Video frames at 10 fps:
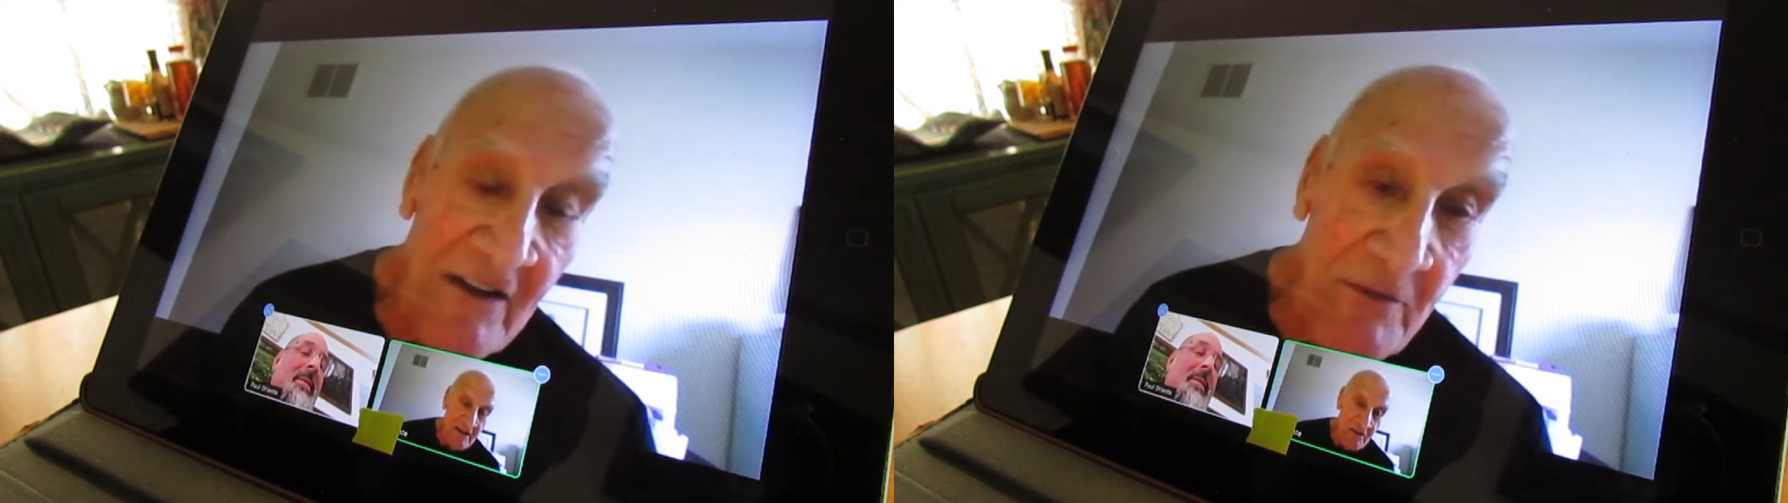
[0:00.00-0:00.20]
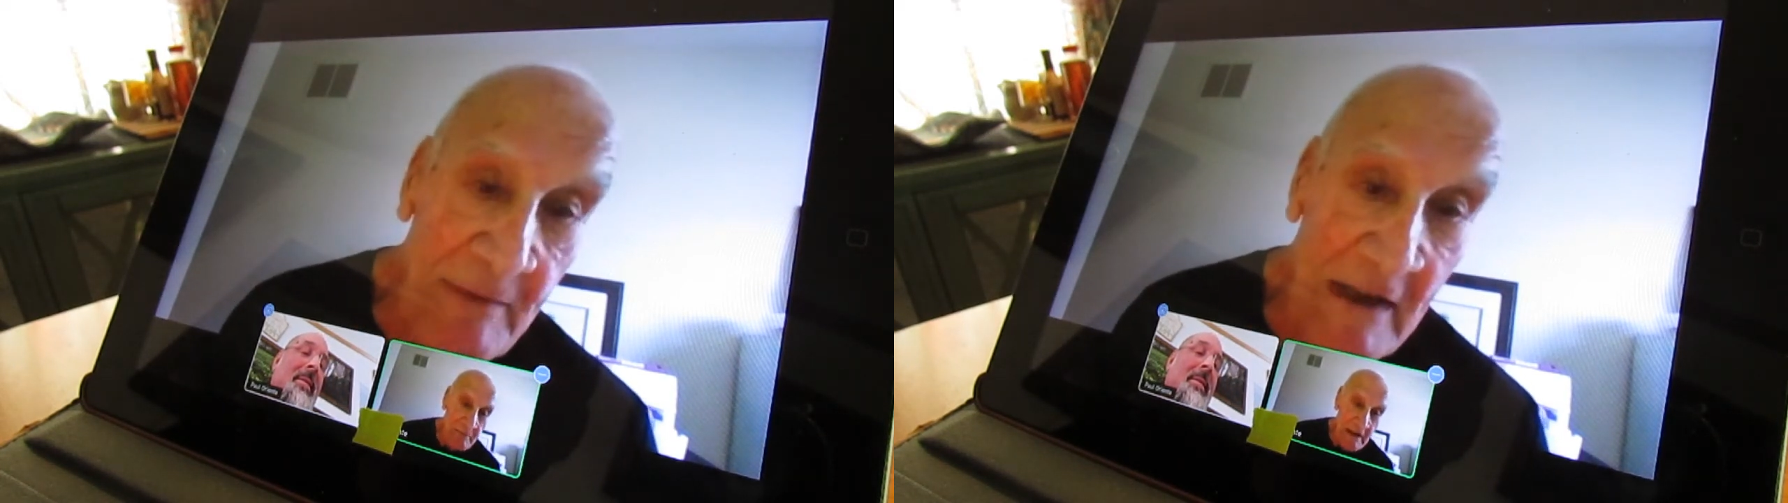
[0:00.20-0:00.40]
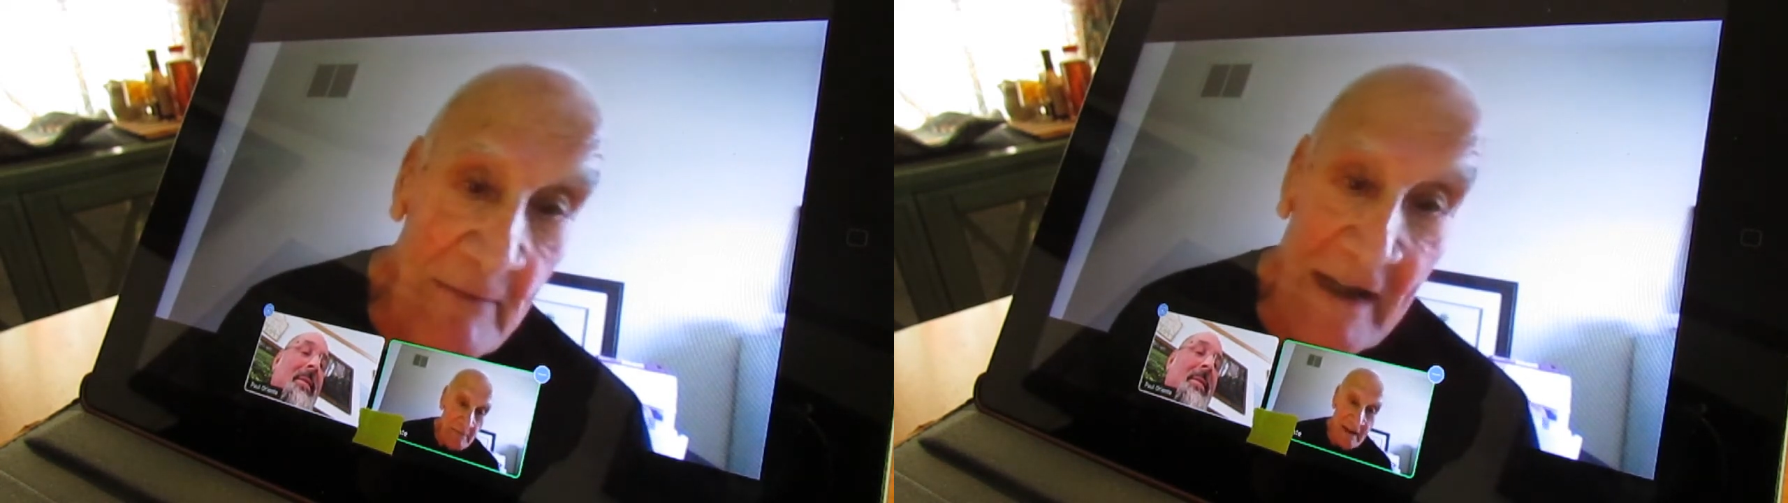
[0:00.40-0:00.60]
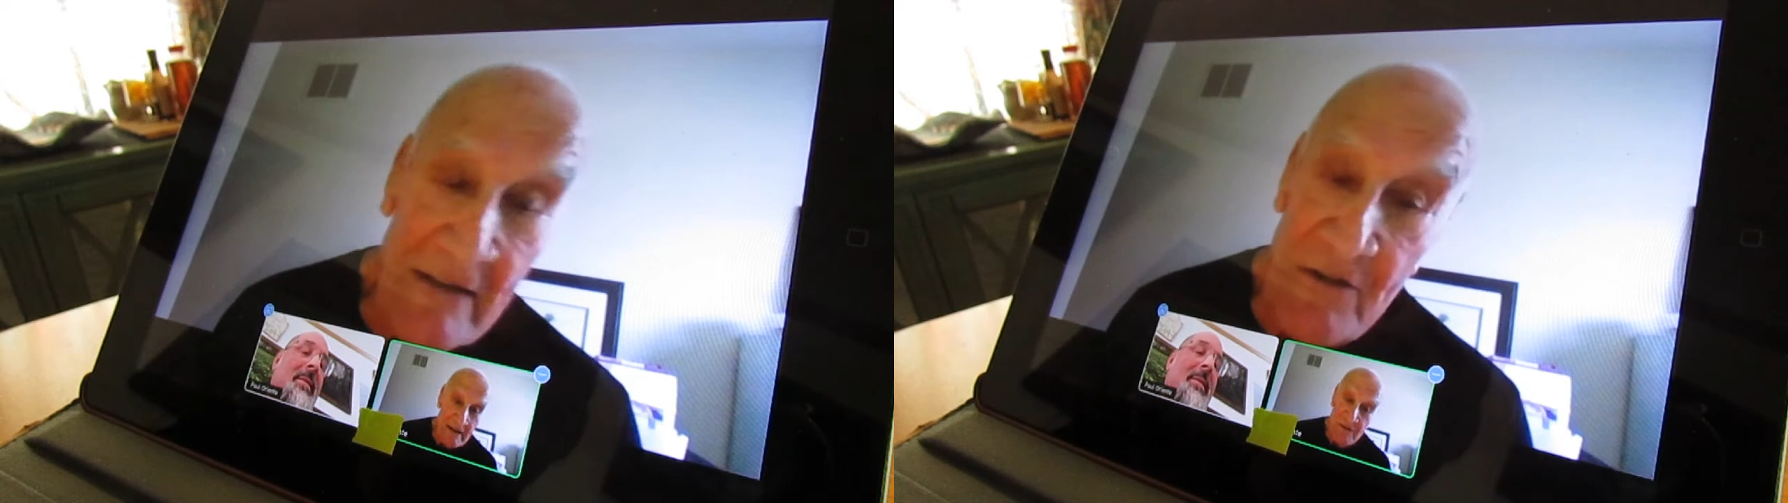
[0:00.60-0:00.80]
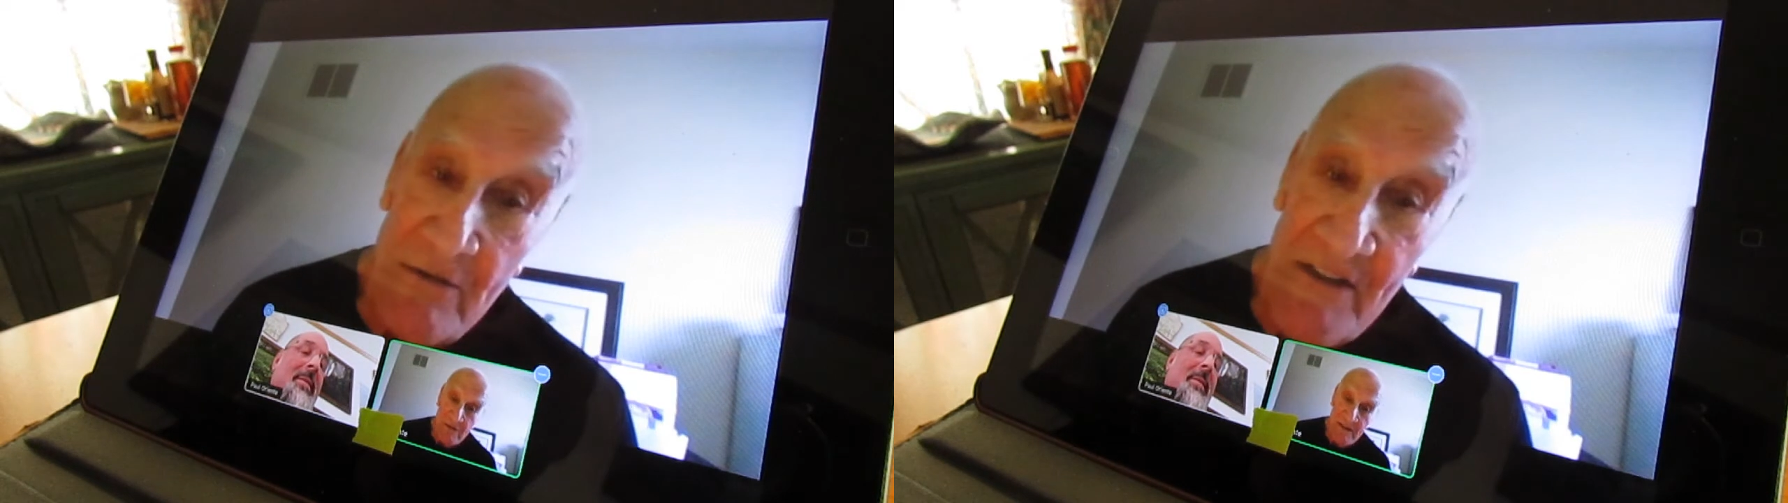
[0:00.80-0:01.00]
they had a speed bag.
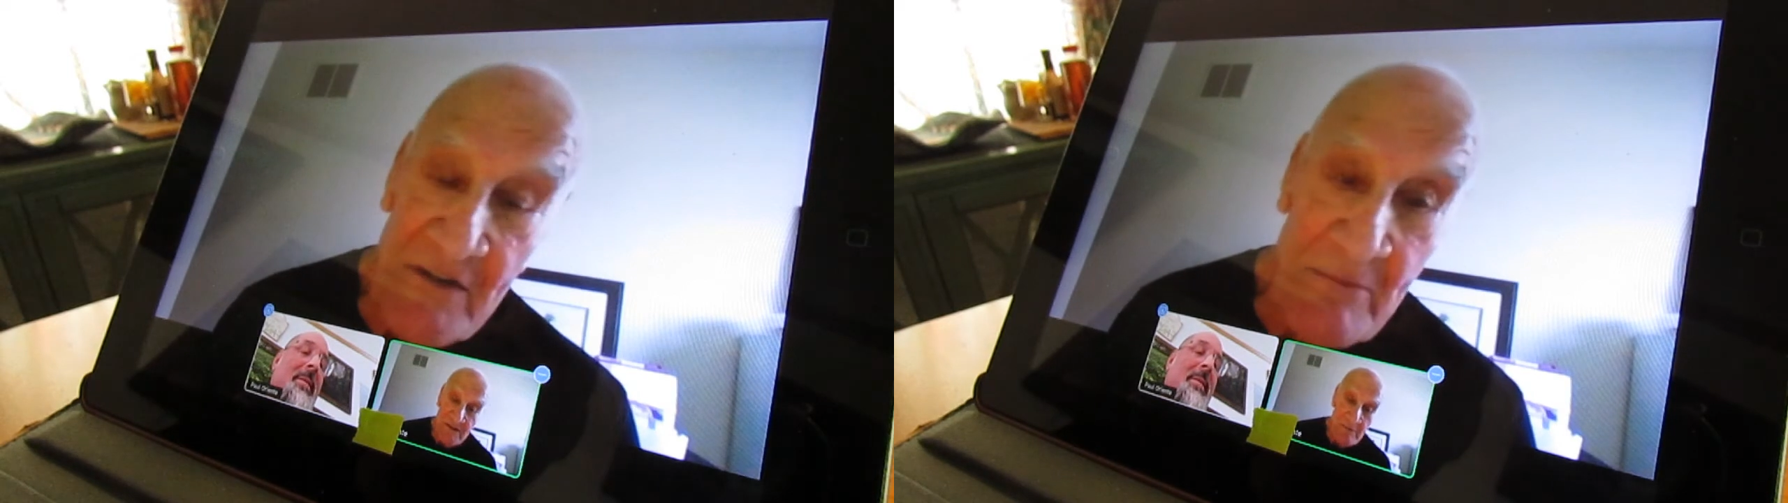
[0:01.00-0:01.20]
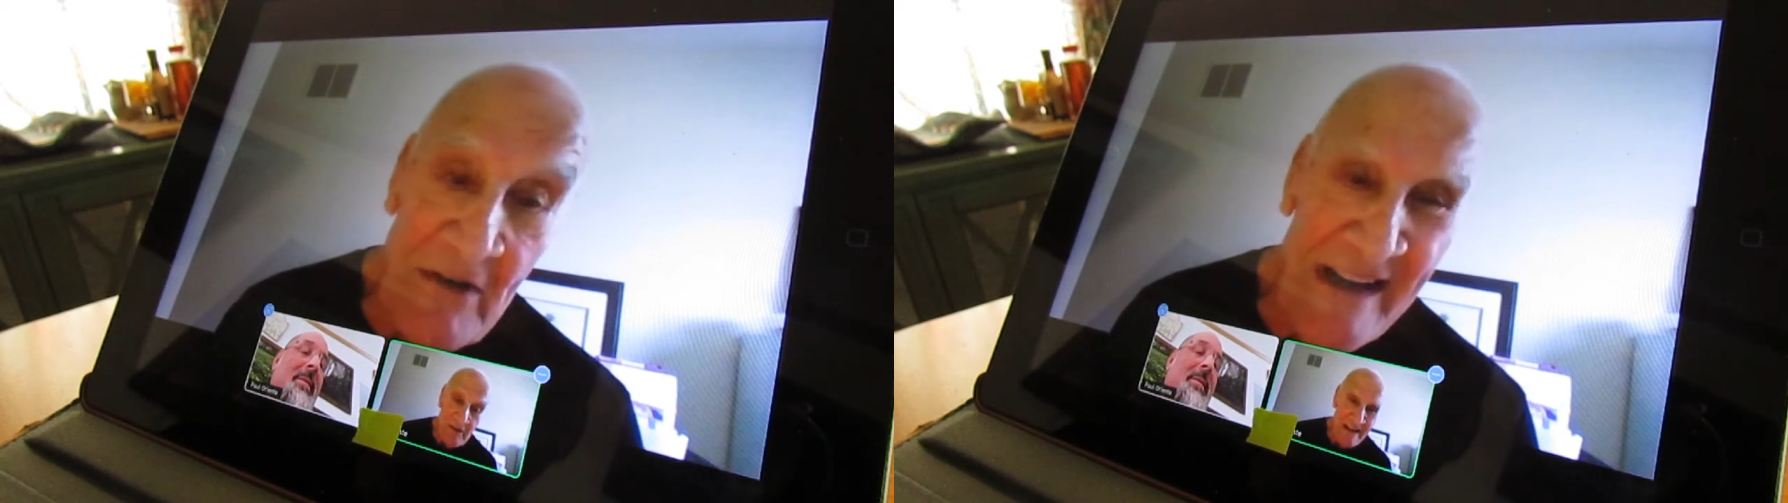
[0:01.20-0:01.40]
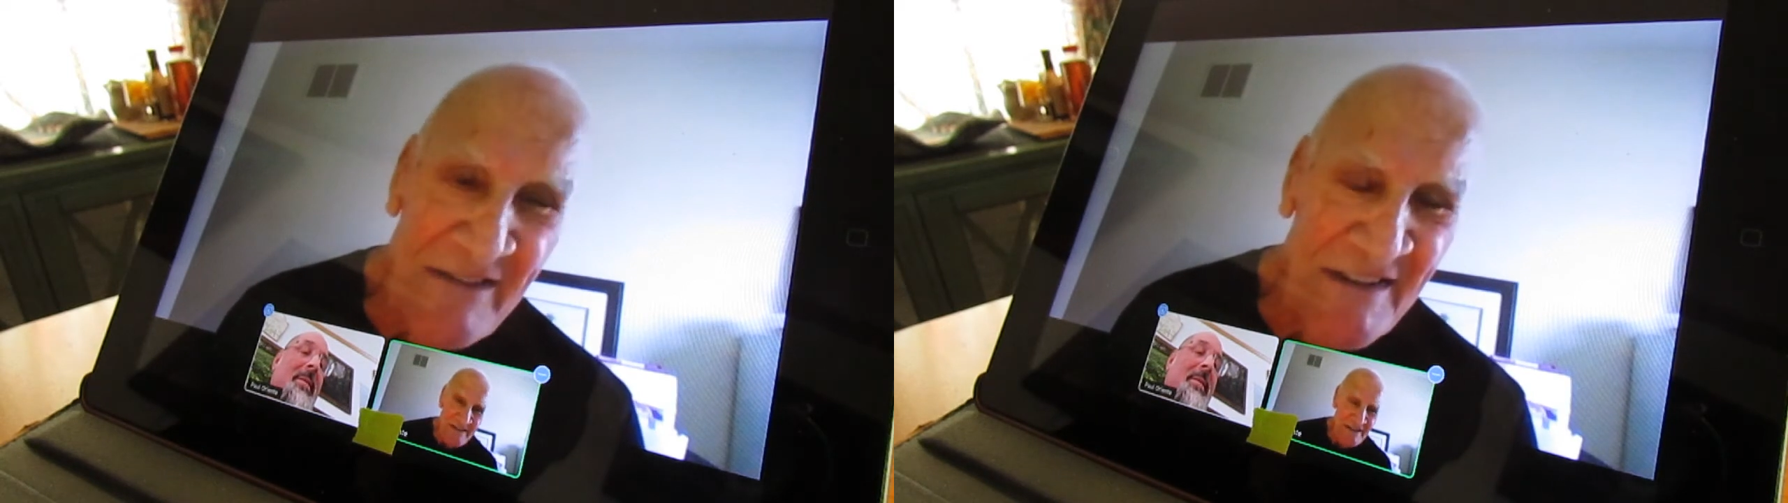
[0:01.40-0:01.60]
I was really surprised,